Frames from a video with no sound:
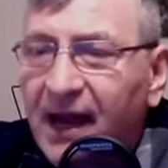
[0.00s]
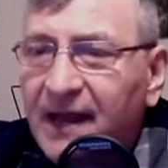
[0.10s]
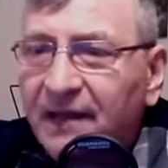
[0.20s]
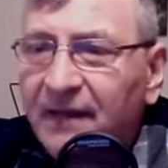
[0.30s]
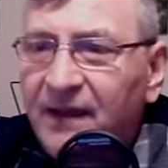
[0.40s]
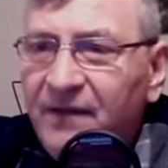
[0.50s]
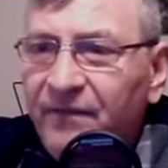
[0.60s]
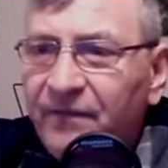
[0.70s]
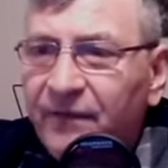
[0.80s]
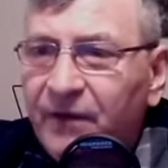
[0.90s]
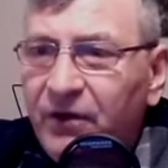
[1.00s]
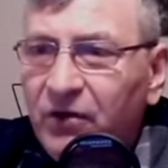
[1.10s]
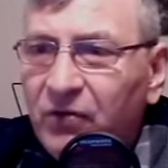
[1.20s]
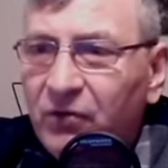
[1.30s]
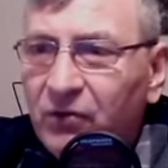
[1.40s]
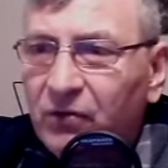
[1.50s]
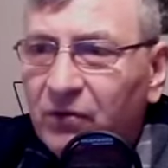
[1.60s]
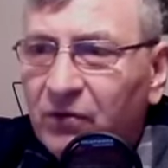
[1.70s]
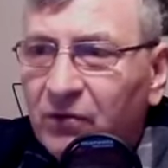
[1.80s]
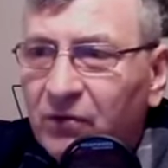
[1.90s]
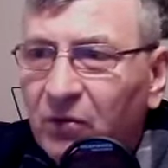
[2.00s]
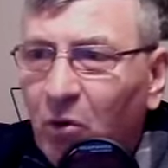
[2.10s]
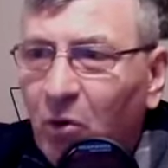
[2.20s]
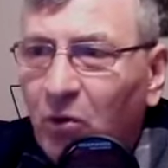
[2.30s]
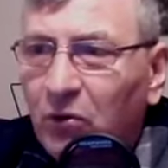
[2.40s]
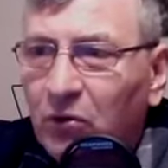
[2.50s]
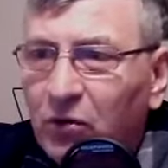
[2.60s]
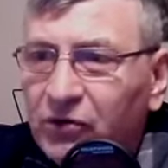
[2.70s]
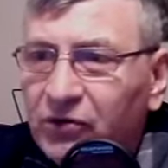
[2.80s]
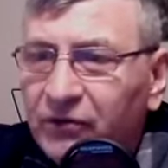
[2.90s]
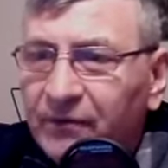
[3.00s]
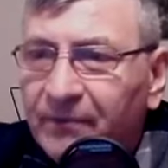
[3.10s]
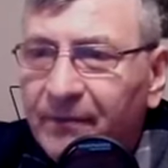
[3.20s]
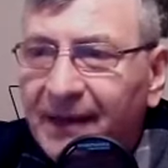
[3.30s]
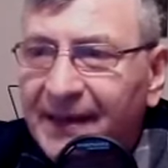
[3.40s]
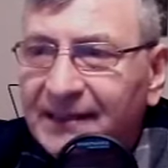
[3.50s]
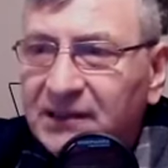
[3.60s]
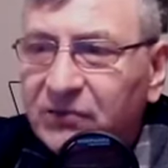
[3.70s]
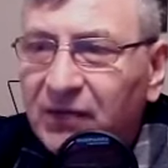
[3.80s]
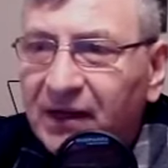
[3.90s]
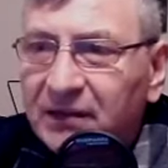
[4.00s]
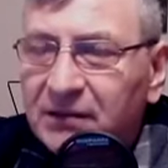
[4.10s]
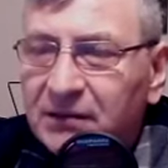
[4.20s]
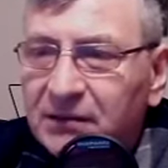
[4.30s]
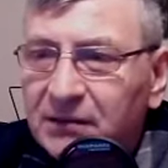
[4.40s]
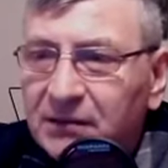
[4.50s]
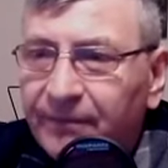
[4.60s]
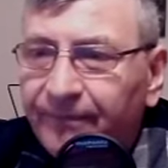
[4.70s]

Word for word: I love you, O Lord, my strength.